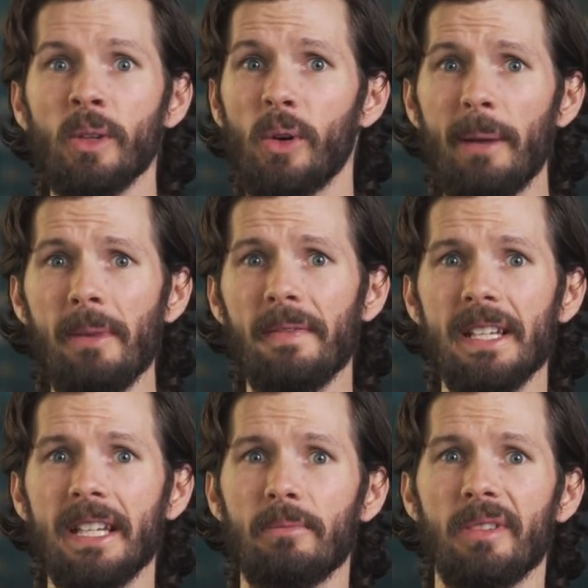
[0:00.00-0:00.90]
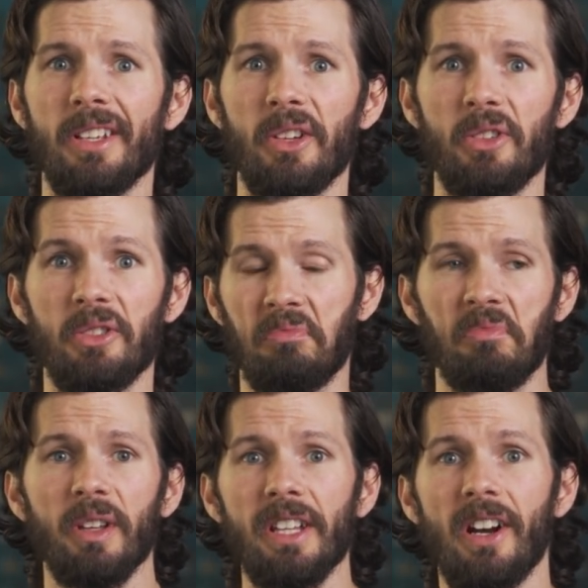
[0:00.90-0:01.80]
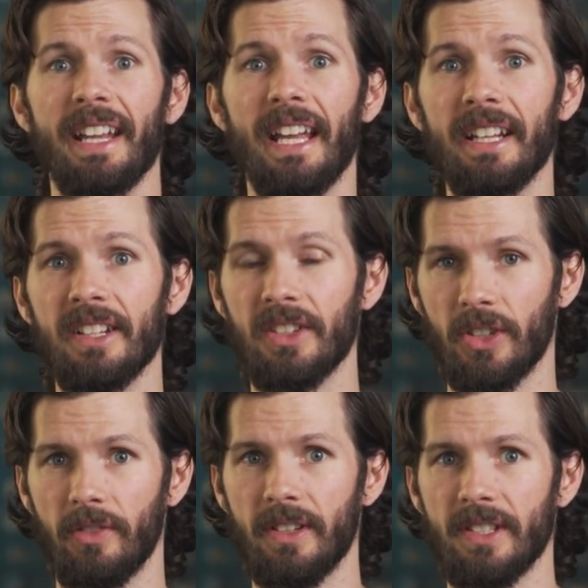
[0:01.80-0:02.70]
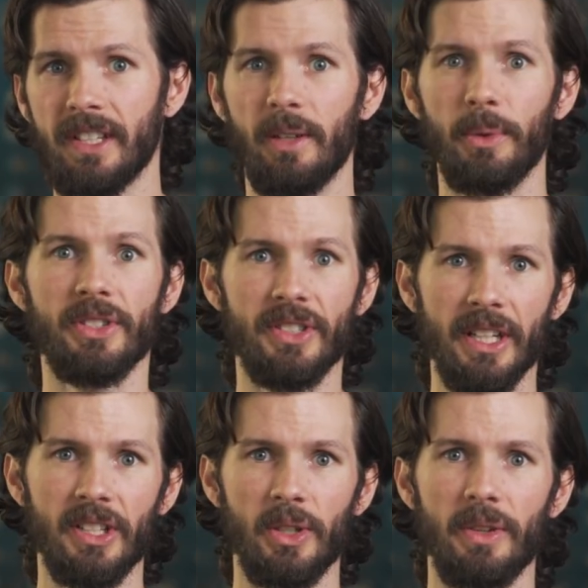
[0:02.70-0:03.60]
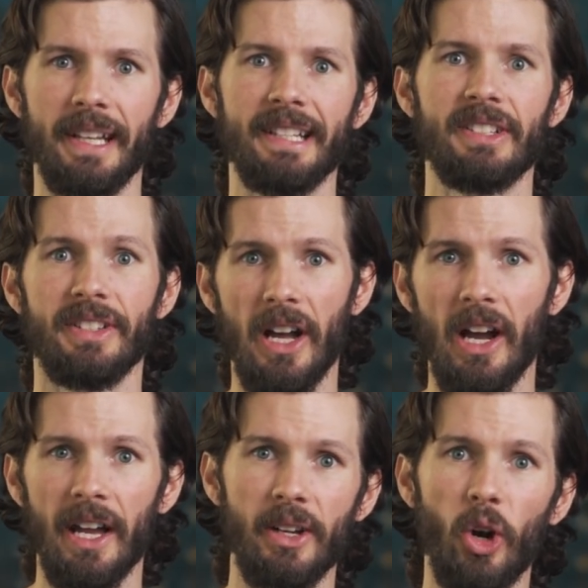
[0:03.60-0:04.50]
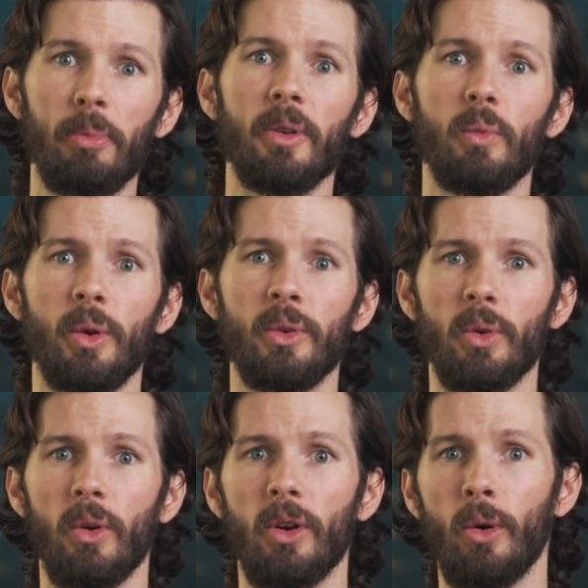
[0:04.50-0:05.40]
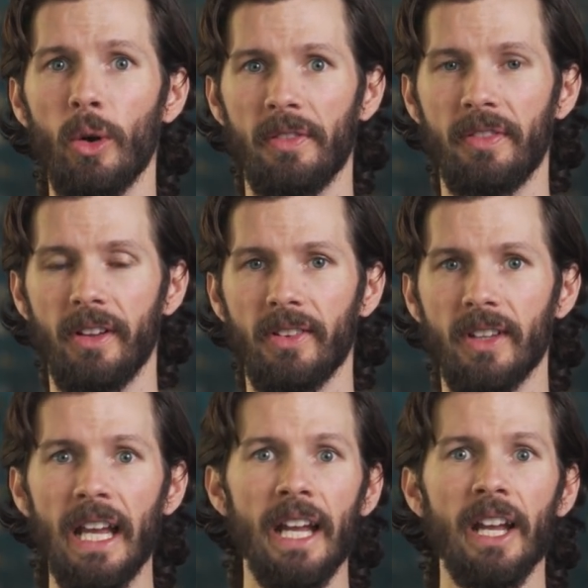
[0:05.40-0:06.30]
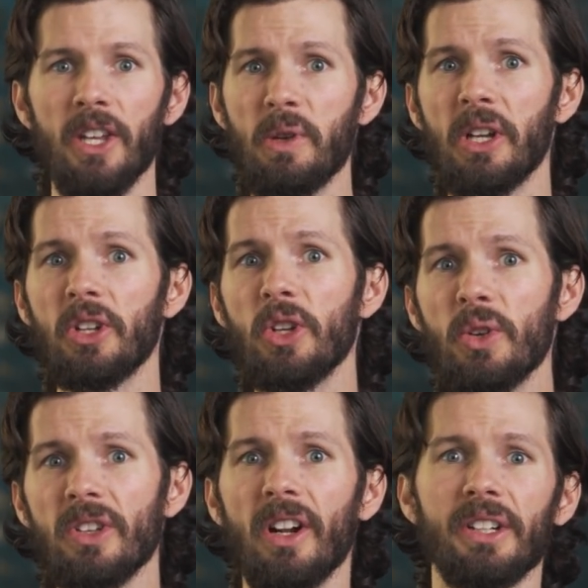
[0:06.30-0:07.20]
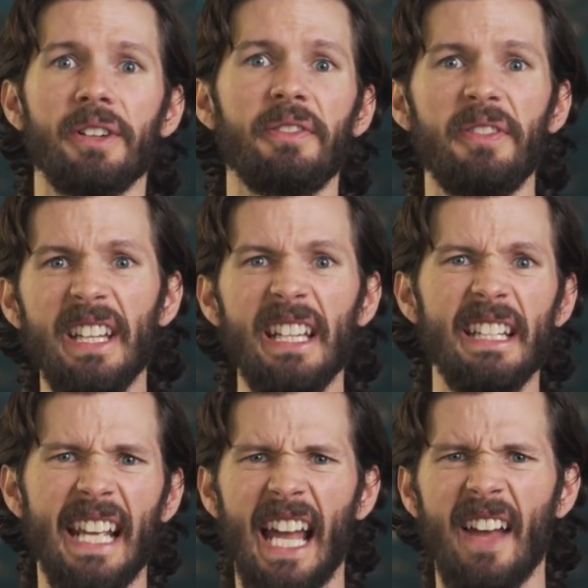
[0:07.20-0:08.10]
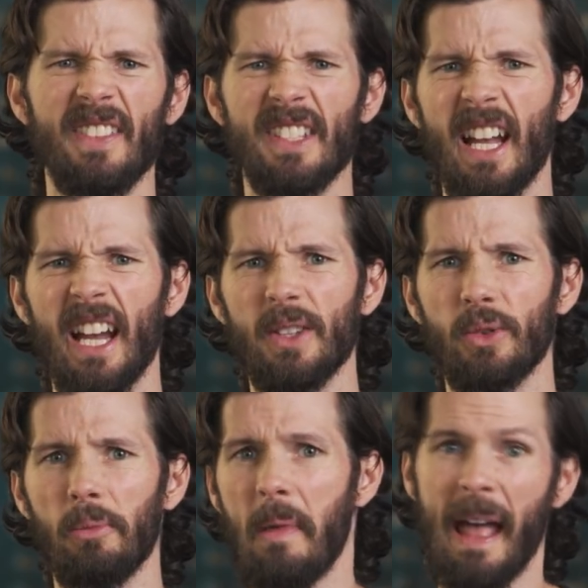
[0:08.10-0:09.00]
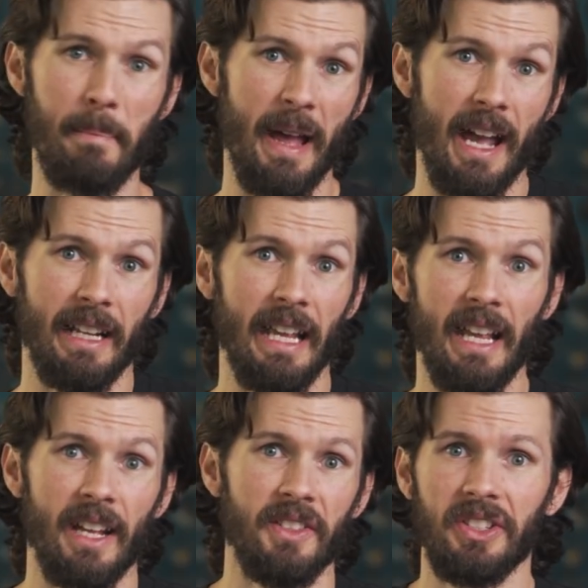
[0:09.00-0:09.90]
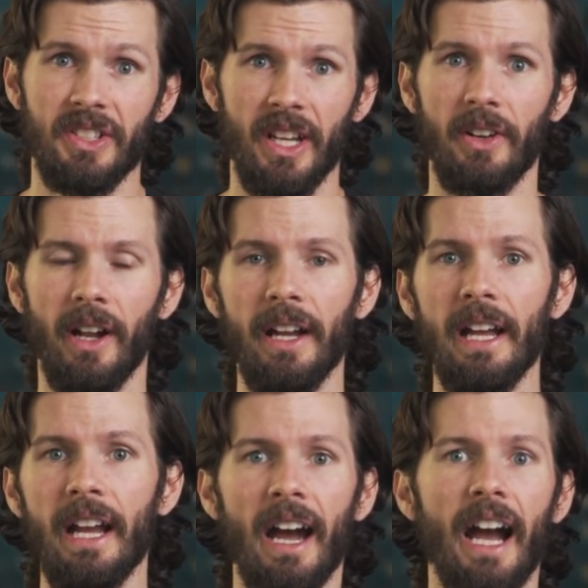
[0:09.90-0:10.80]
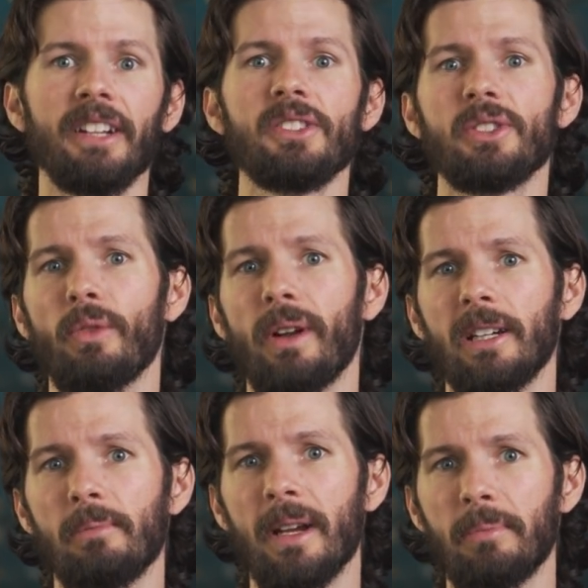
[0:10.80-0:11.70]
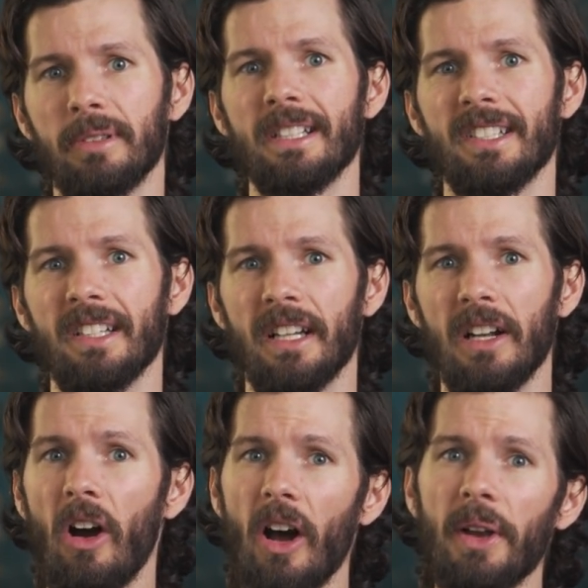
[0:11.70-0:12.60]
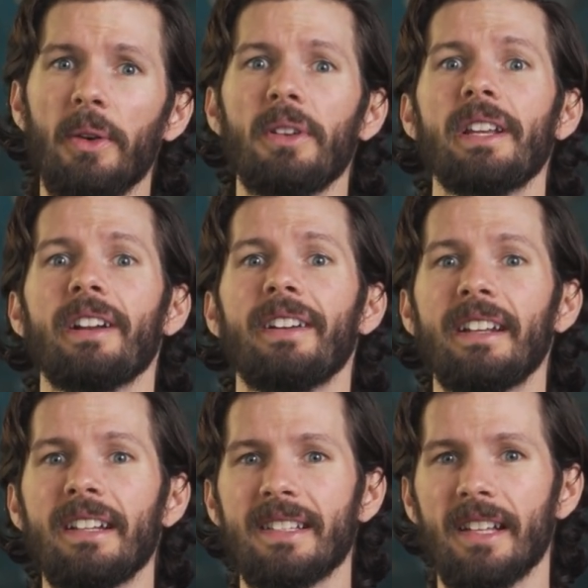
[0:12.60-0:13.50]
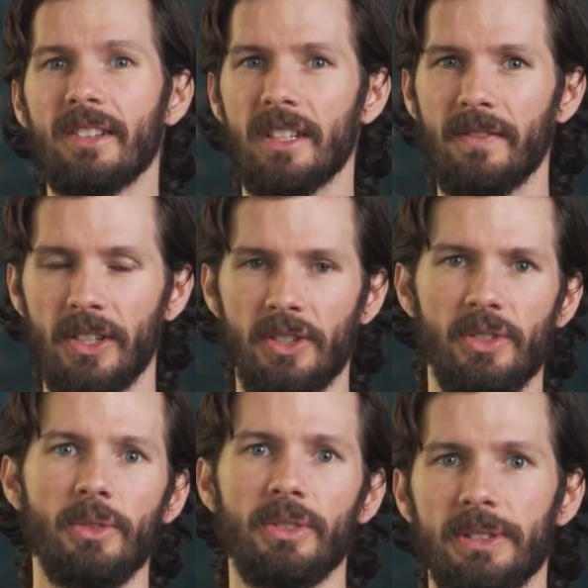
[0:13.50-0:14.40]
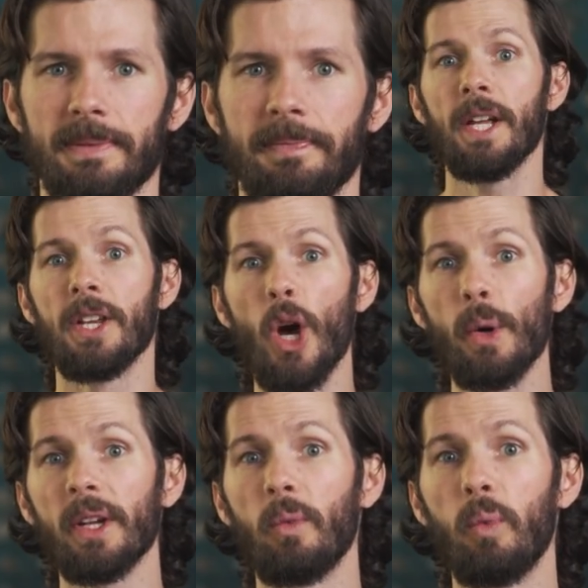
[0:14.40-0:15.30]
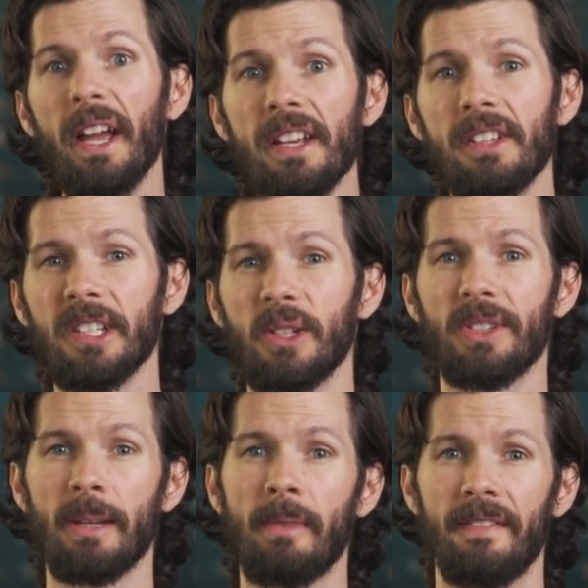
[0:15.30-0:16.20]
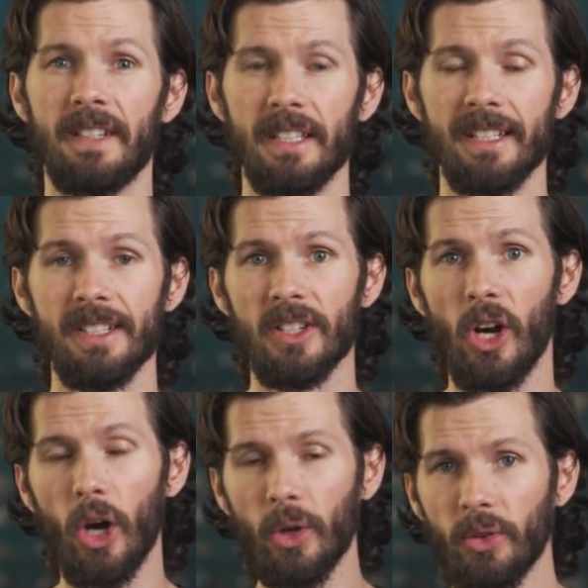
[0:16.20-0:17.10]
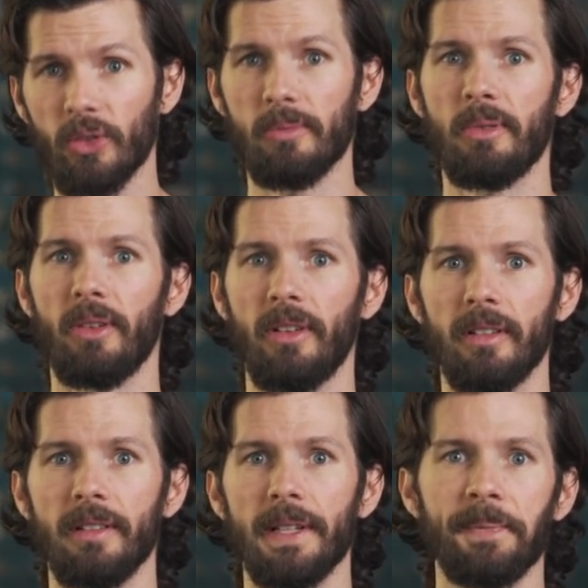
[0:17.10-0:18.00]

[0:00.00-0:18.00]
Well, MFD can be used really on any surface that it will stick to that is not an open wound or orifice. You can use it on your feet, calves, thighs, or back, hands, etc. I just don't recommend placing it on or near any sensitive tissues. Knowing when to use MFD is also important.